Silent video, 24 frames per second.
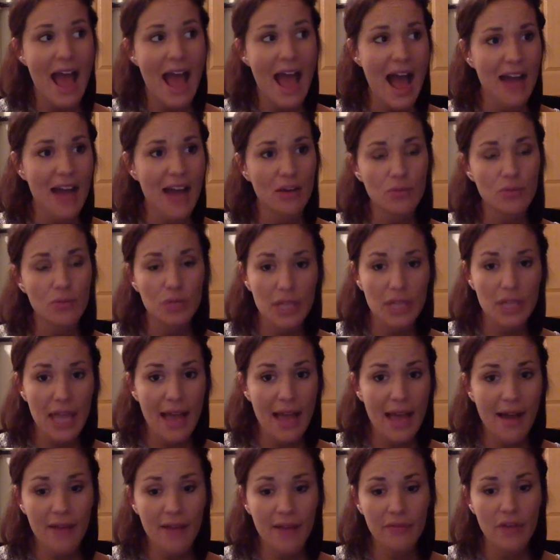I don't really
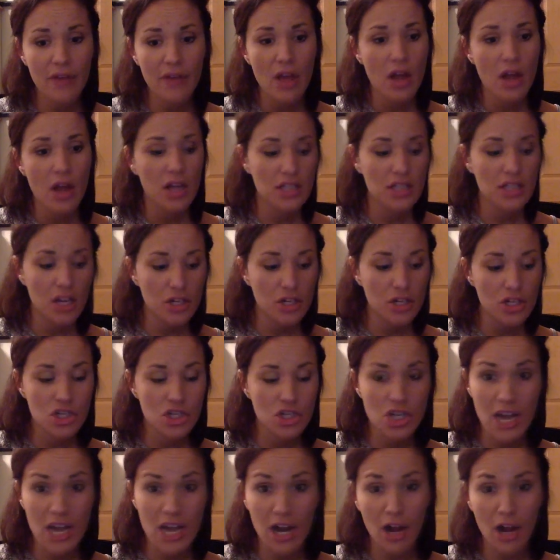have a ton to
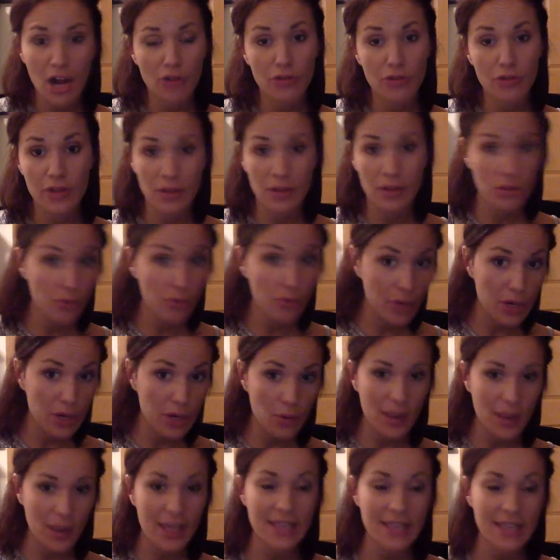share other than 3
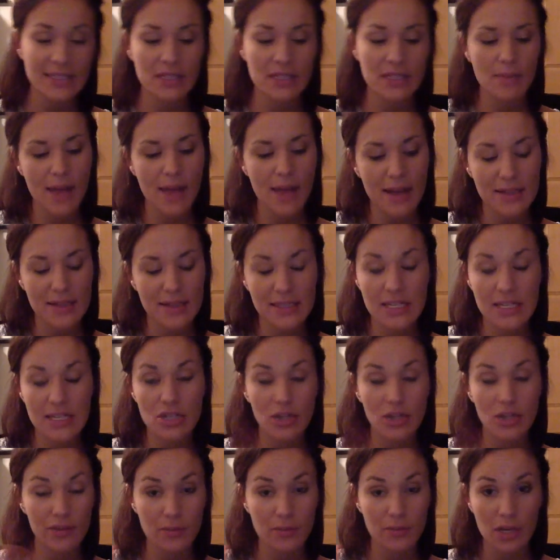annoying kids in the back seat
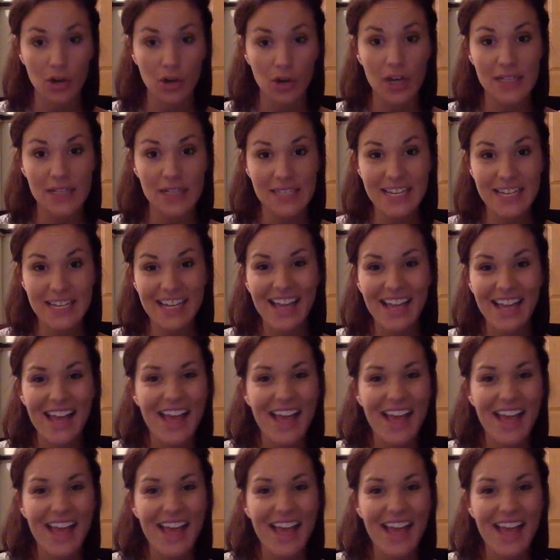driving me crazy